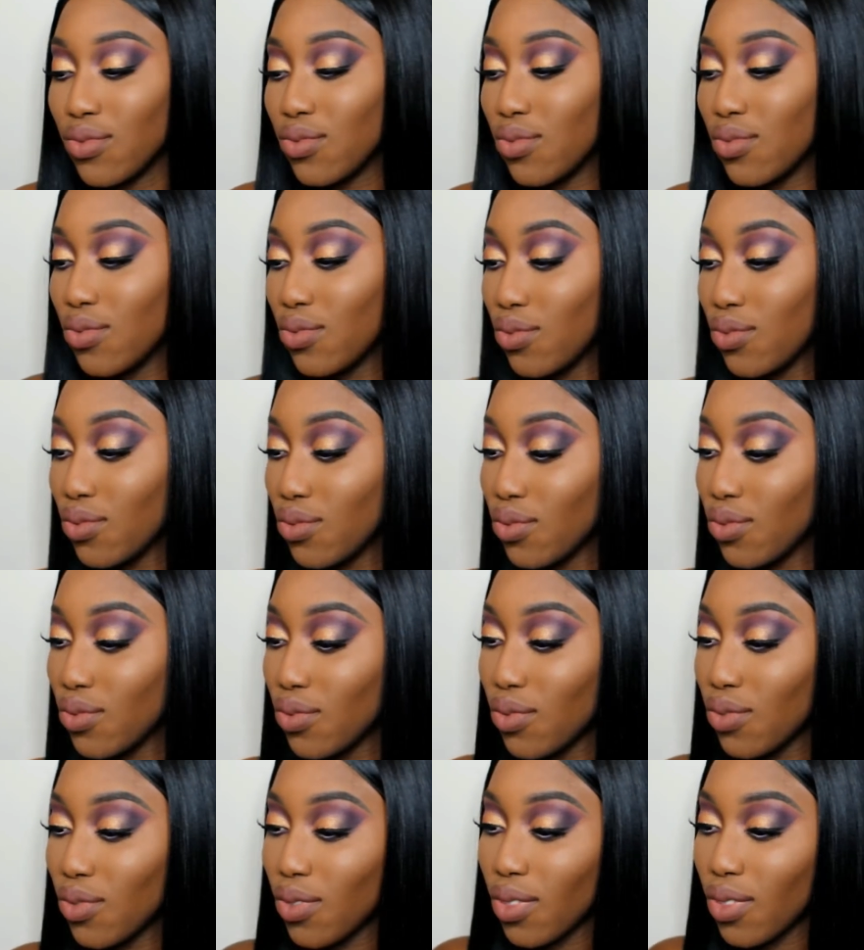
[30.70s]
And even if
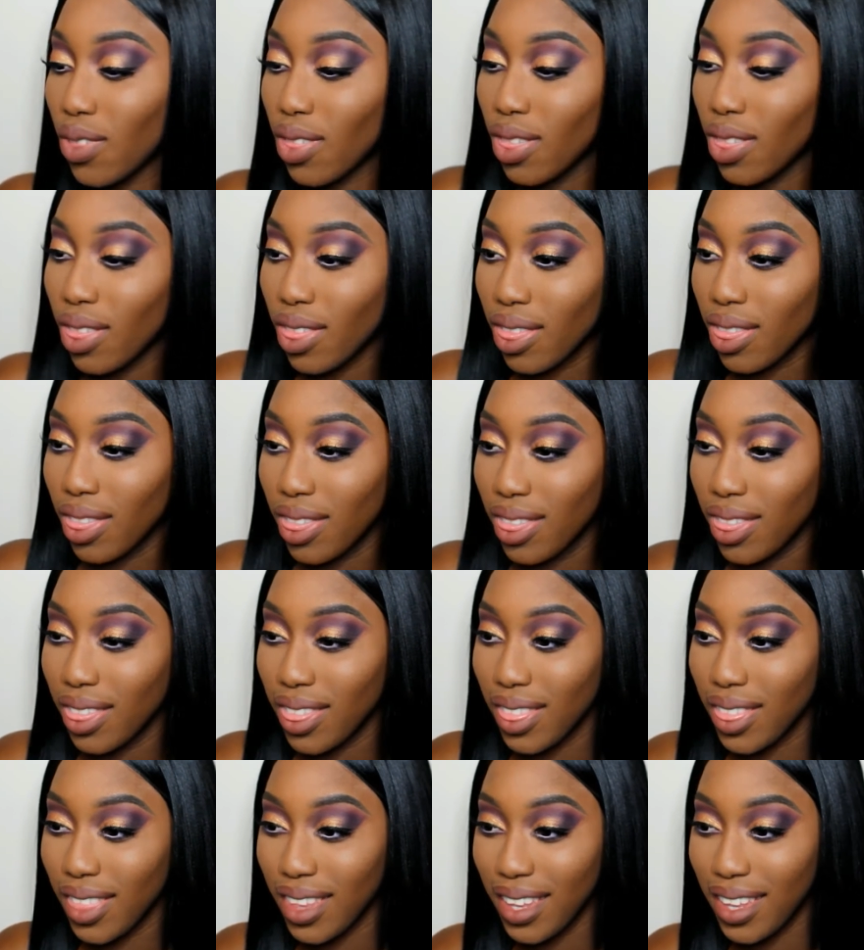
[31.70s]
you say so,
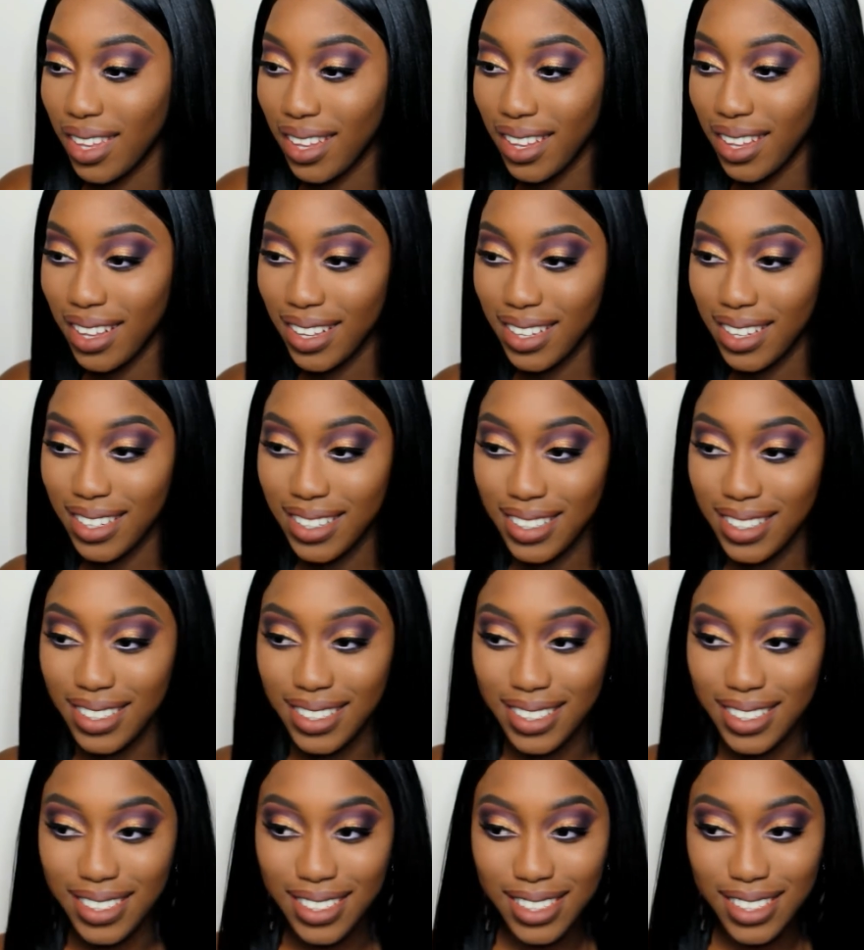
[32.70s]
it's cold
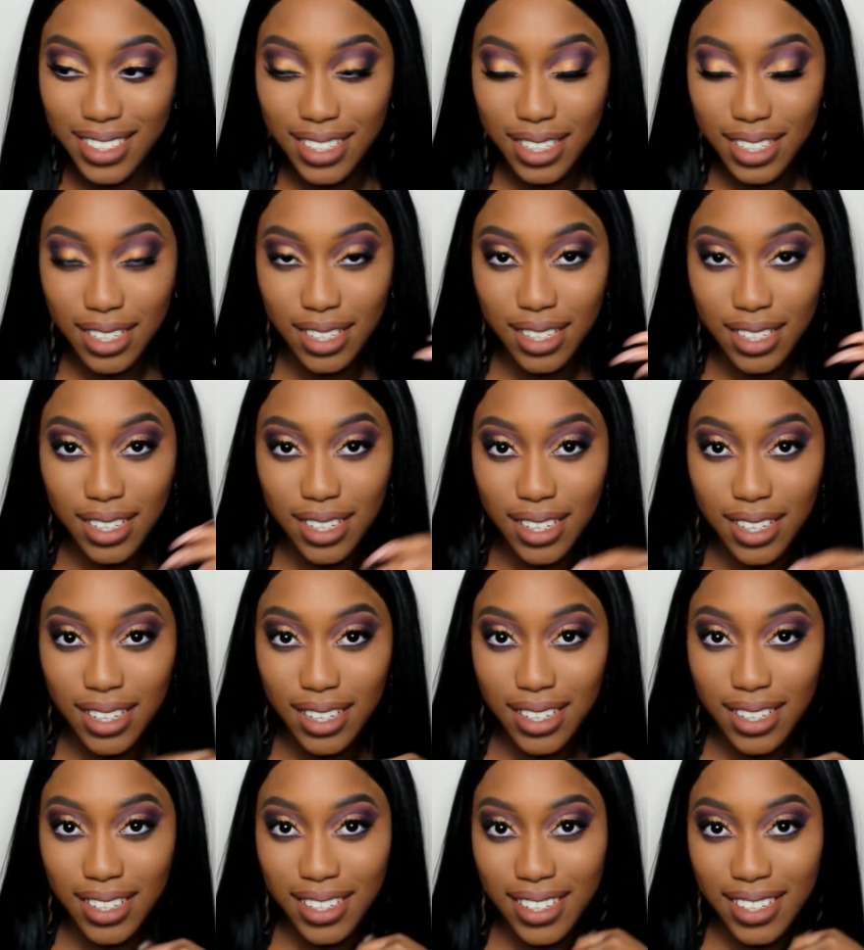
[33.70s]
outside.
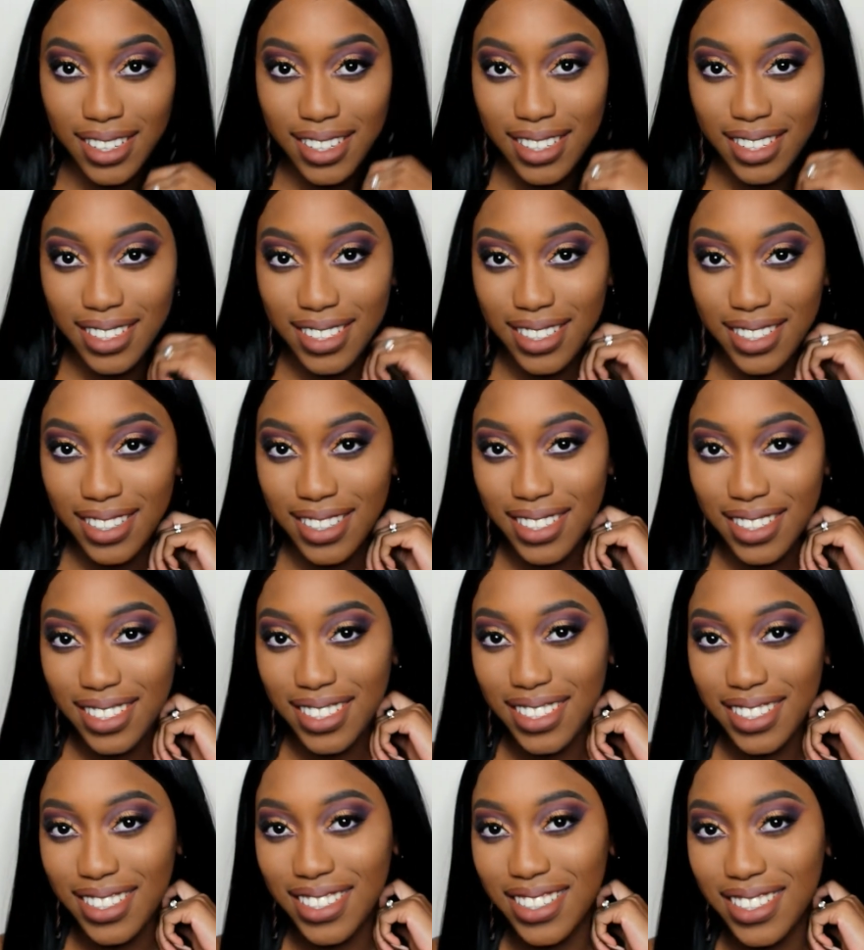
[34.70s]
It's early in the
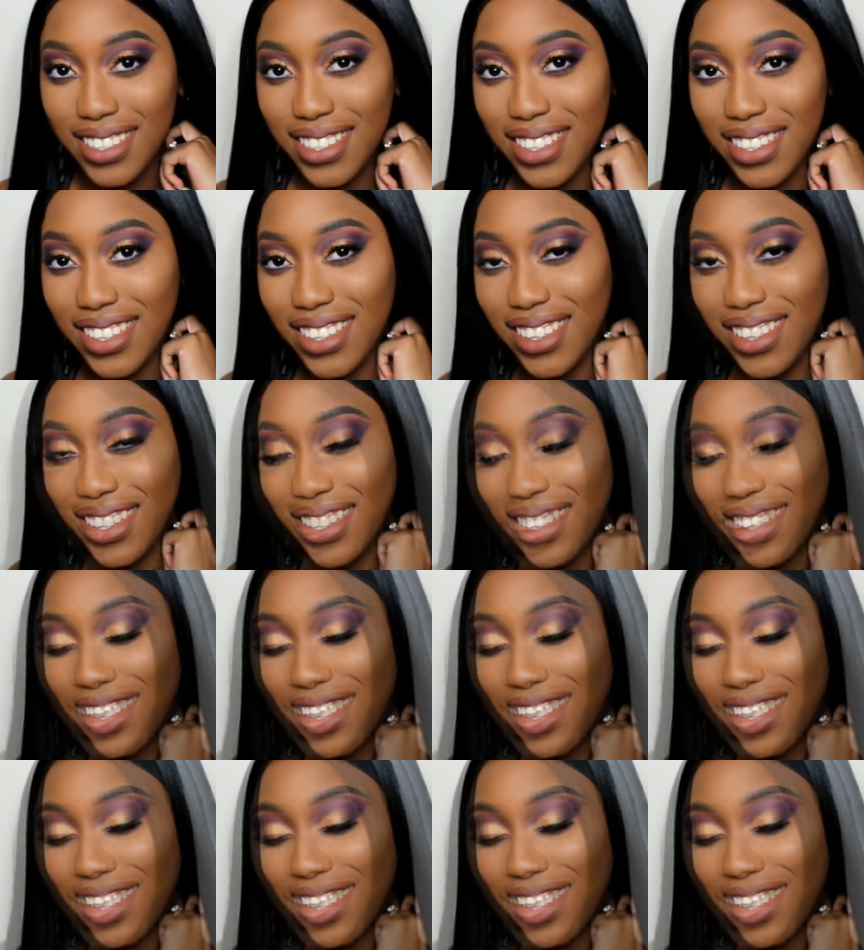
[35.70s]
morning.